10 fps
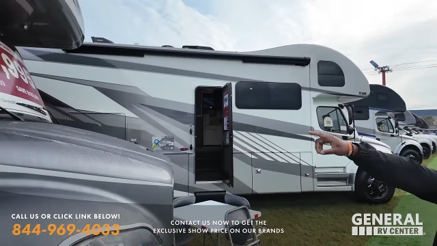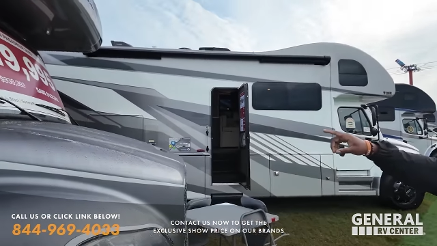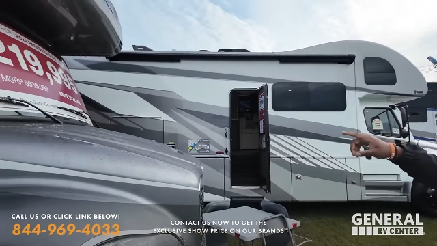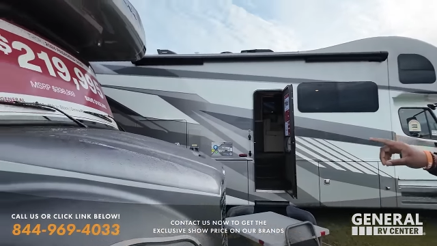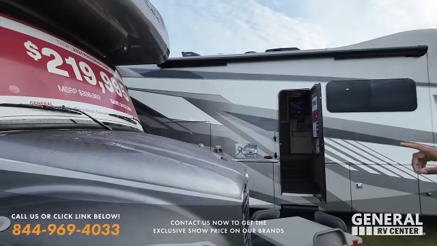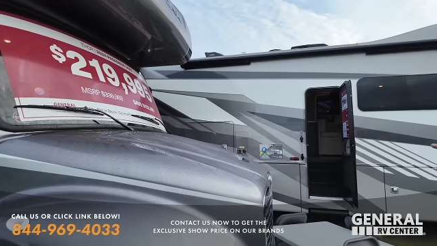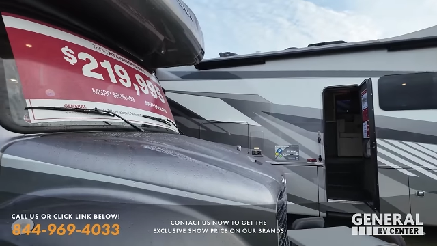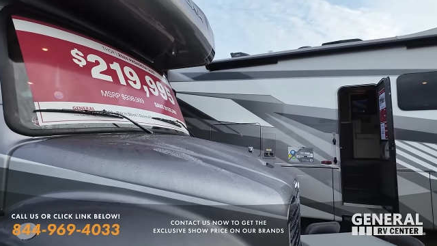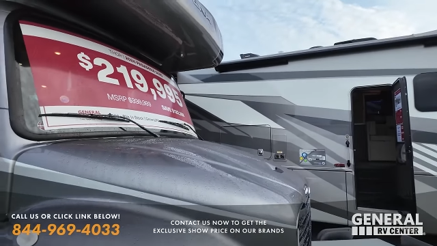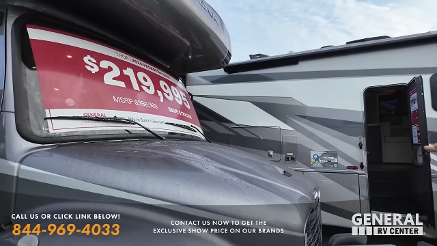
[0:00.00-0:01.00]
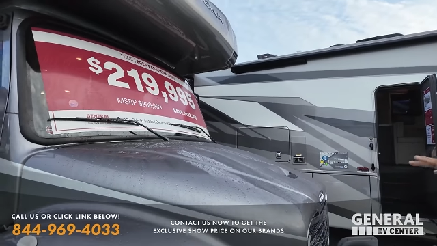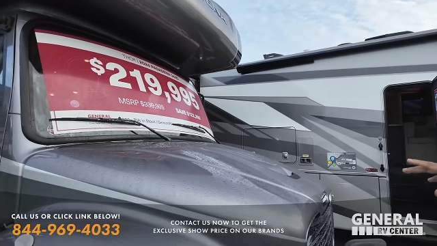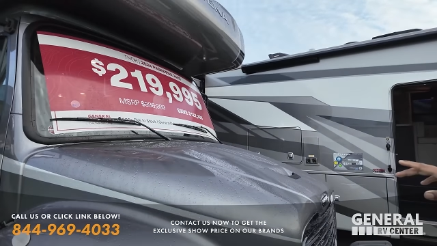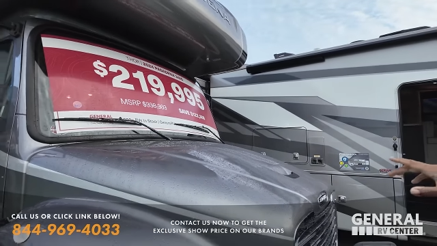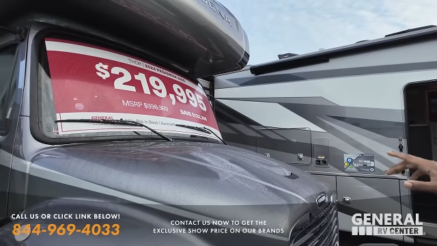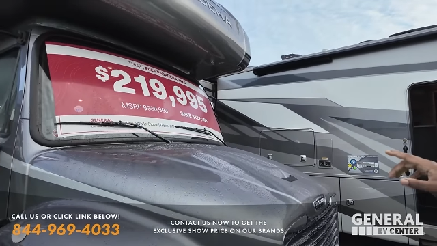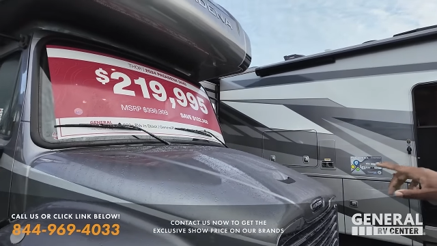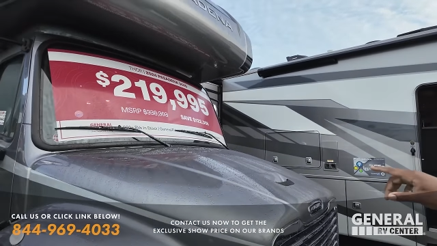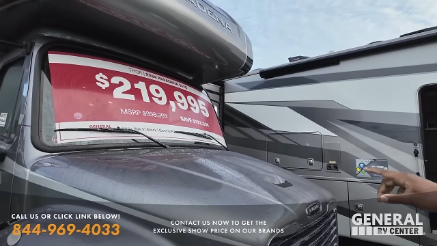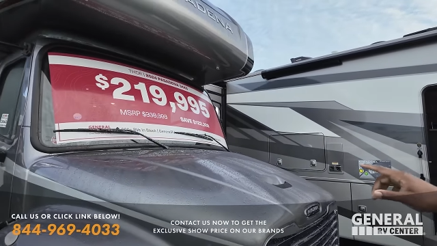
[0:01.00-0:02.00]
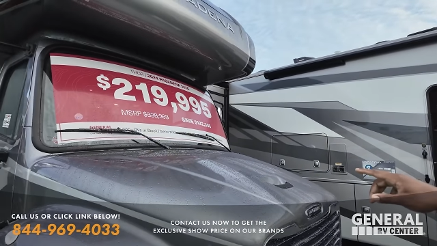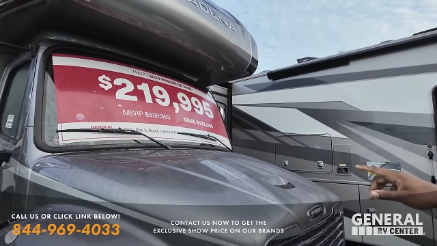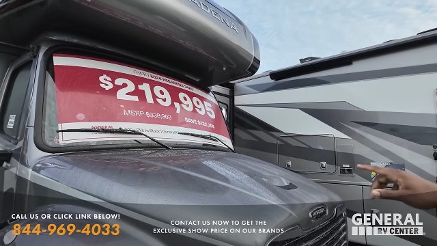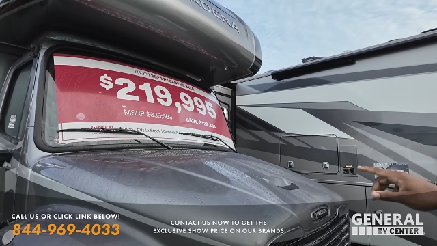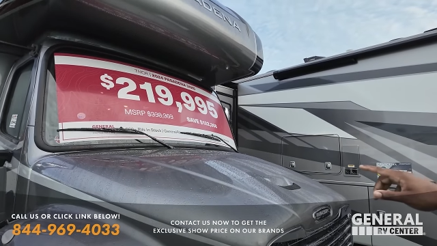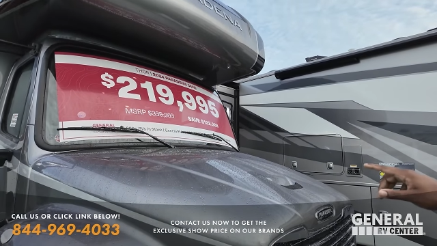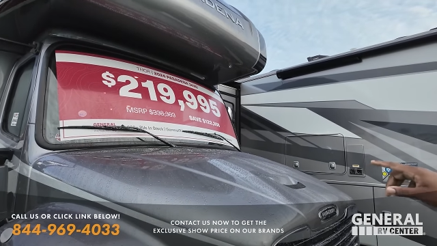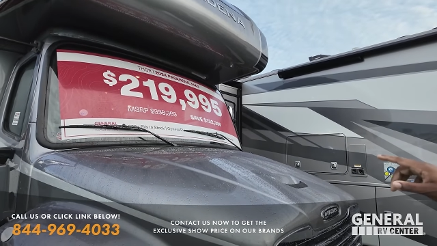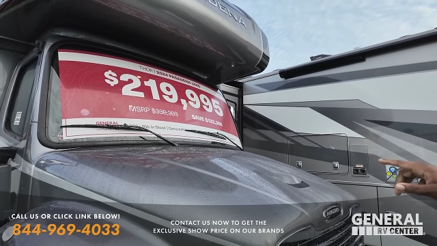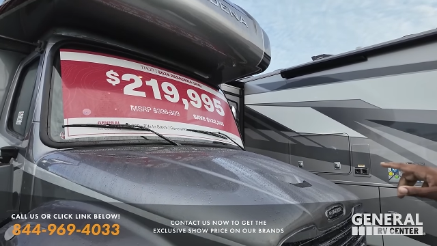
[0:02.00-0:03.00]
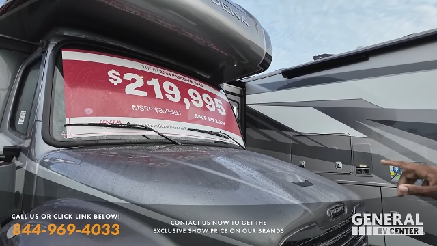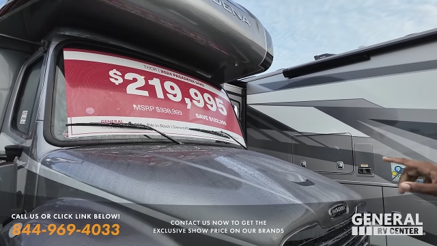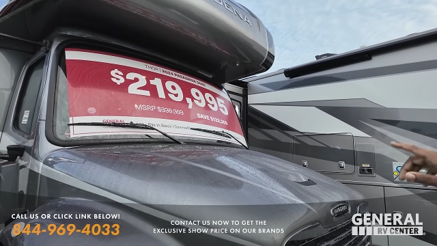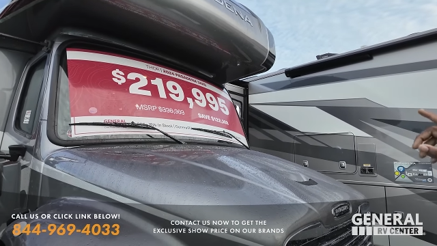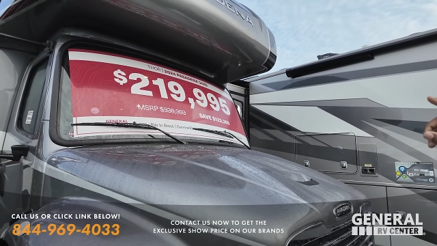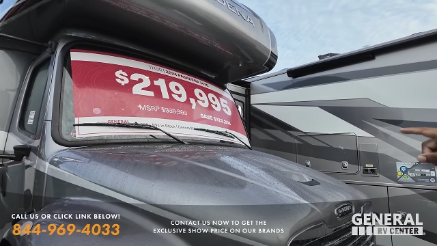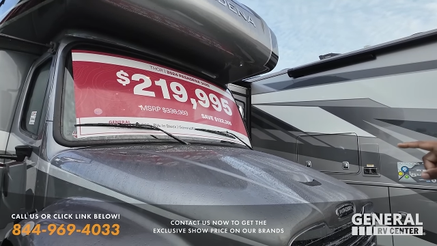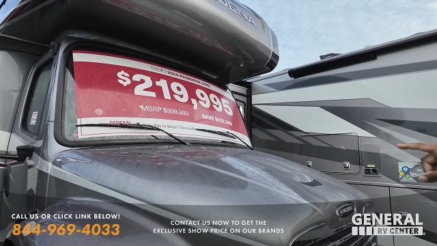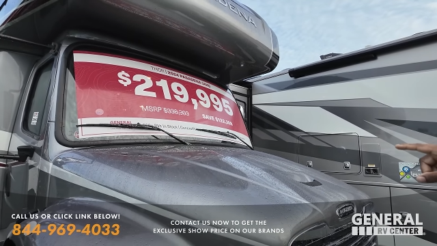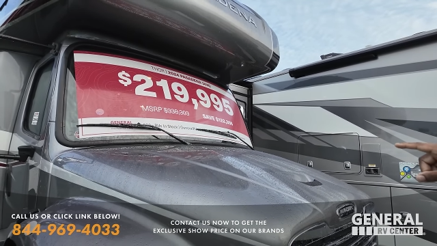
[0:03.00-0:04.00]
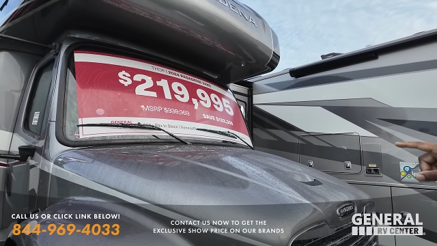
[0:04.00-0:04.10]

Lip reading: Nobody's mouth can be seen.